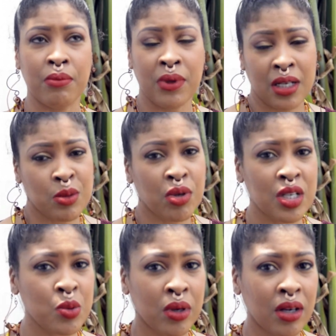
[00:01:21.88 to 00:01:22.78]
in as much
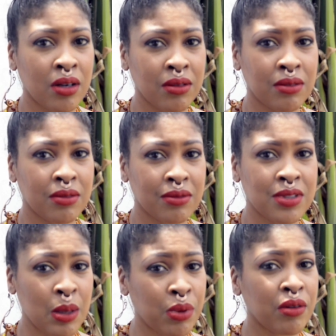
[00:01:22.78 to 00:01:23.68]
as we're
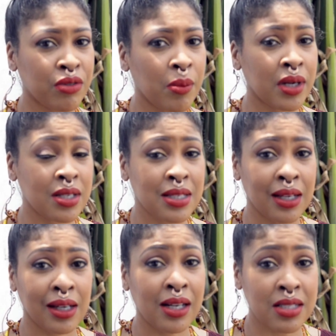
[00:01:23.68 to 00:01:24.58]
separate from
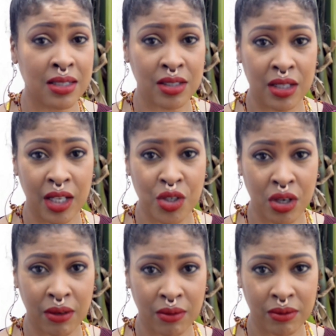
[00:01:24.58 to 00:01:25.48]
understanding and listening to
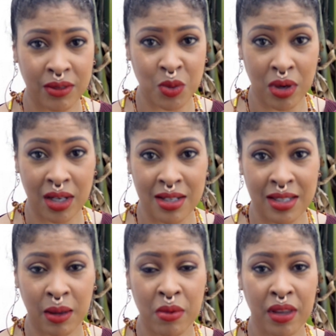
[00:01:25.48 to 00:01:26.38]
nature. It's one and the
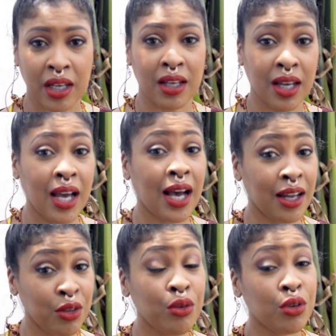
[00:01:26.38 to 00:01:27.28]
same thing.
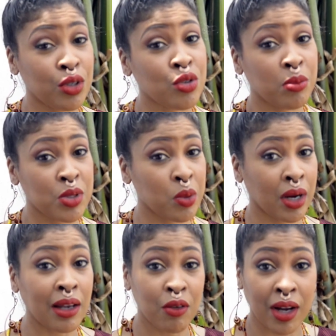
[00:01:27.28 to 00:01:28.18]
And you know the troubles
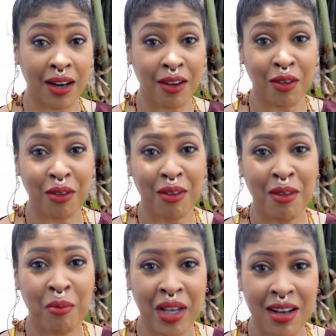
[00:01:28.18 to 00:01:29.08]
we're in right now
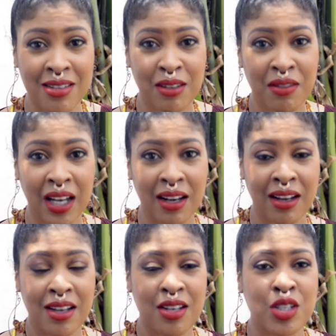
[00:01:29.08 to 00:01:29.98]
because of that.
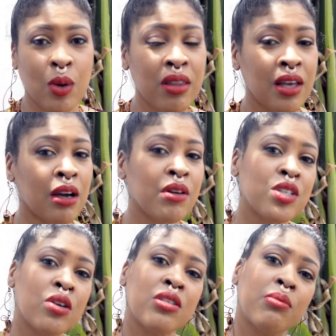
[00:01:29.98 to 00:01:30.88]
So I think a
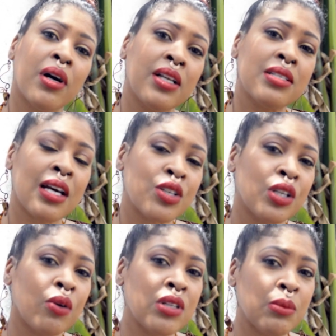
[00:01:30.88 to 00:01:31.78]
return to body is
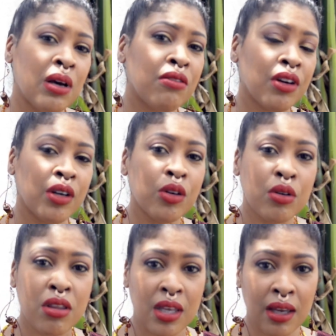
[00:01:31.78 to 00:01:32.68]
actually going to be a very
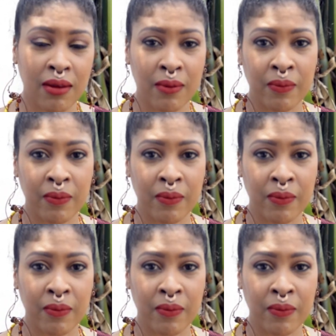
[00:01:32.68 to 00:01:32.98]
good thing